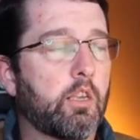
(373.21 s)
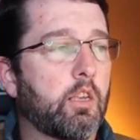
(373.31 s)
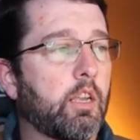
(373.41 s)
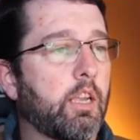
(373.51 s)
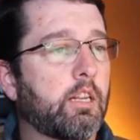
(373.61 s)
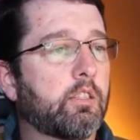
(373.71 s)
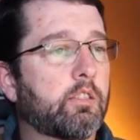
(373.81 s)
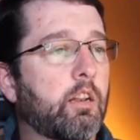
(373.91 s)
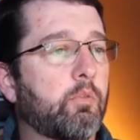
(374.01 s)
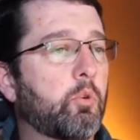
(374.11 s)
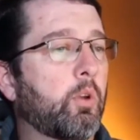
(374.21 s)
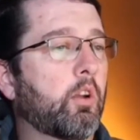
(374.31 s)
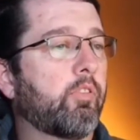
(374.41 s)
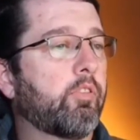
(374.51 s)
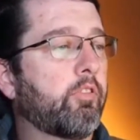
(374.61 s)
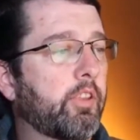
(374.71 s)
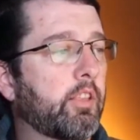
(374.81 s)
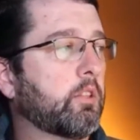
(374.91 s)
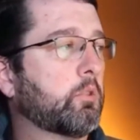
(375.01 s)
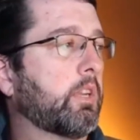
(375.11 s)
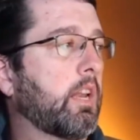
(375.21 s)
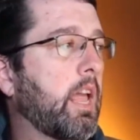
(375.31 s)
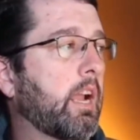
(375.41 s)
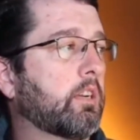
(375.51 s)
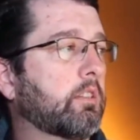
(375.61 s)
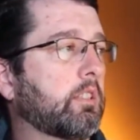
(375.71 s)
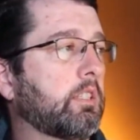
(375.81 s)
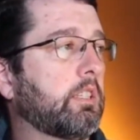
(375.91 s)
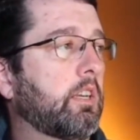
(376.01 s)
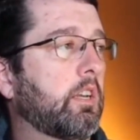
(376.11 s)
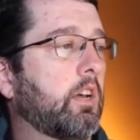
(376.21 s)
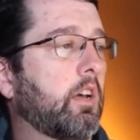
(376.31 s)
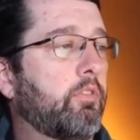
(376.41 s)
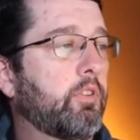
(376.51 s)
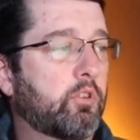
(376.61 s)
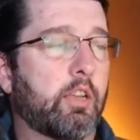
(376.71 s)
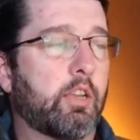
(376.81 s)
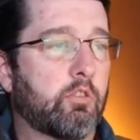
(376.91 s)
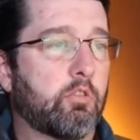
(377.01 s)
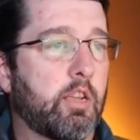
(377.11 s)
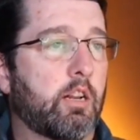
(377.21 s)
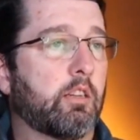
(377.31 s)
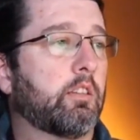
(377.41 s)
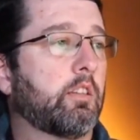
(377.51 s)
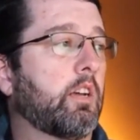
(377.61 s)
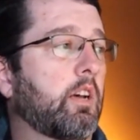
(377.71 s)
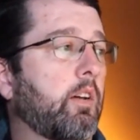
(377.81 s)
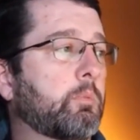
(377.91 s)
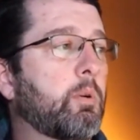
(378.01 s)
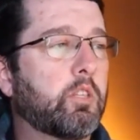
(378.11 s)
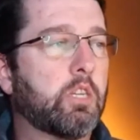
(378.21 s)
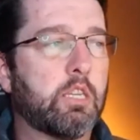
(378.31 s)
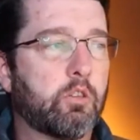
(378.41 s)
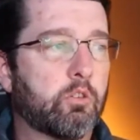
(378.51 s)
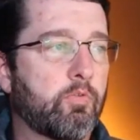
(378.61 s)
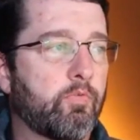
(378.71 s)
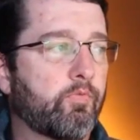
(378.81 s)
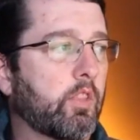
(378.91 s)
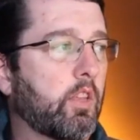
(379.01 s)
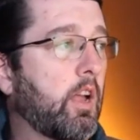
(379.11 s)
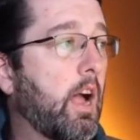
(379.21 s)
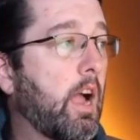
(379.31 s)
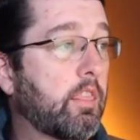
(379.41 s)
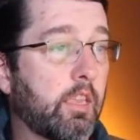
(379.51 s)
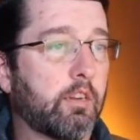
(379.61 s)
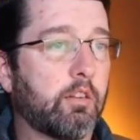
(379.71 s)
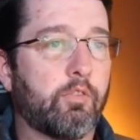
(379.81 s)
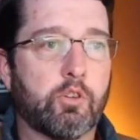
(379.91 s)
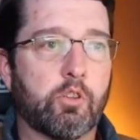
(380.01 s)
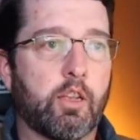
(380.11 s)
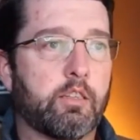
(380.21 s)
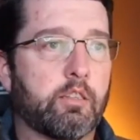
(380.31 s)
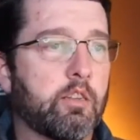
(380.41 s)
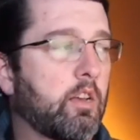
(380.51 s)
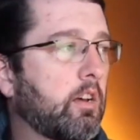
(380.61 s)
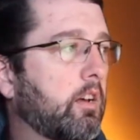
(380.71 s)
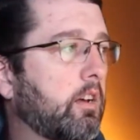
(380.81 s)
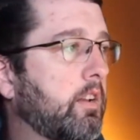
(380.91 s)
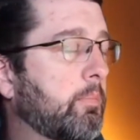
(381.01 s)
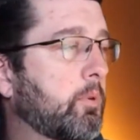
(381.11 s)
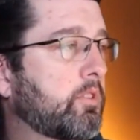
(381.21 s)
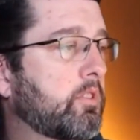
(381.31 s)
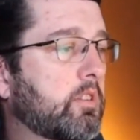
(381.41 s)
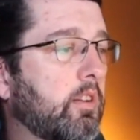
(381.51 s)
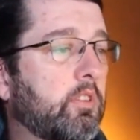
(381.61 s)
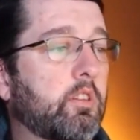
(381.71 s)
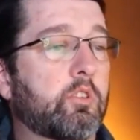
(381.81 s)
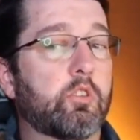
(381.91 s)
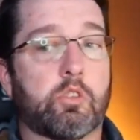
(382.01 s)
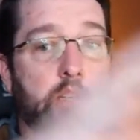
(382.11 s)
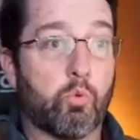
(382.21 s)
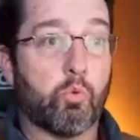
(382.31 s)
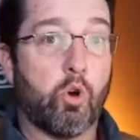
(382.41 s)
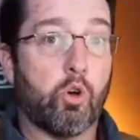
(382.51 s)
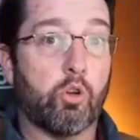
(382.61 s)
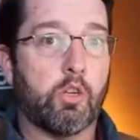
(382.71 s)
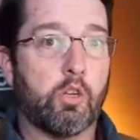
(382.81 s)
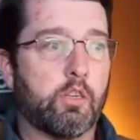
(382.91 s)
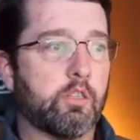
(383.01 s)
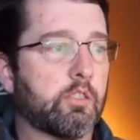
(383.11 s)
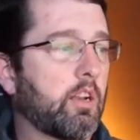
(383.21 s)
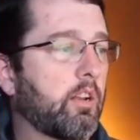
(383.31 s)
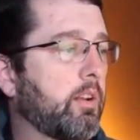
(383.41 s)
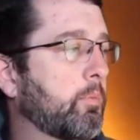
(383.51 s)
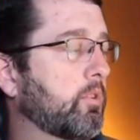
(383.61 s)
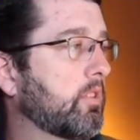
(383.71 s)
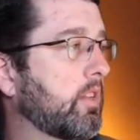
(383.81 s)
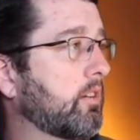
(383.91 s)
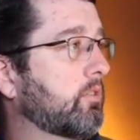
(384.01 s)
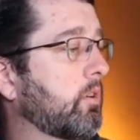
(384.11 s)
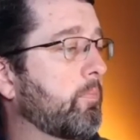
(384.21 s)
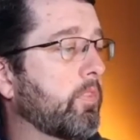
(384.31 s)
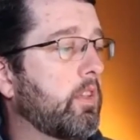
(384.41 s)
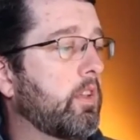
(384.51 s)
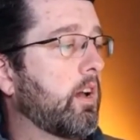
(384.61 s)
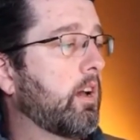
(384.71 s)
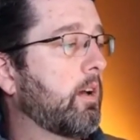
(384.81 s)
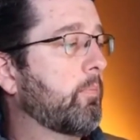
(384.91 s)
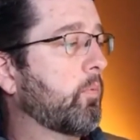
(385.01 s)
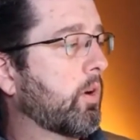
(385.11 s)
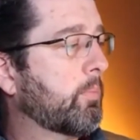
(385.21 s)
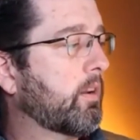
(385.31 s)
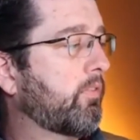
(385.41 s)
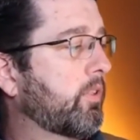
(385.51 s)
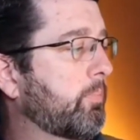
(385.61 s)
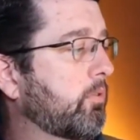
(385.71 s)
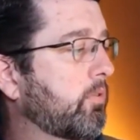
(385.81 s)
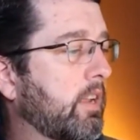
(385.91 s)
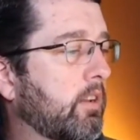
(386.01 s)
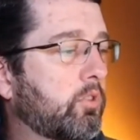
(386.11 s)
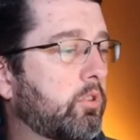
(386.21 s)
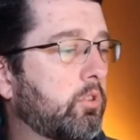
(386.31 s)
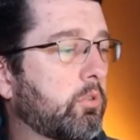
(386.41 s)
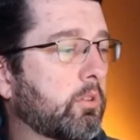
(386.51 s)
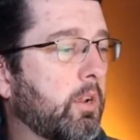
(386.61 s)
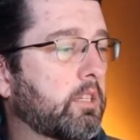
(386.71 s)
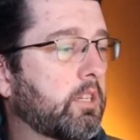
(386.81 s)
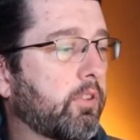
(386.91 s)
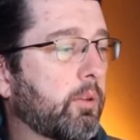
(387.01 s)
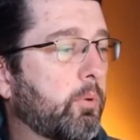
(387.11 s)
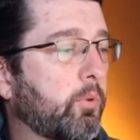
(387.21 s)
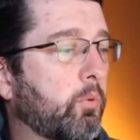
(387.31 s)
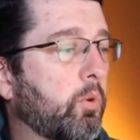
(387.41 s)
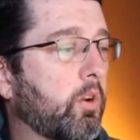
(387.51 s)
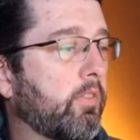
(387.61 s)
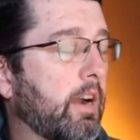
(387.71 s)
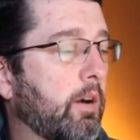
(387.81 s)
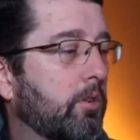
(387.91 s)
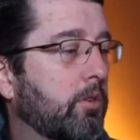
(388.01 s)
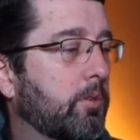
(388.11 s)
And instead of doing off of feelings, we can actually visualize our data. It's much easier, I think, to visualize numbers and stuff than just to see a raw set of numbers there. So what I'm going to flip over now too is I'm going to actually flip over to one of ours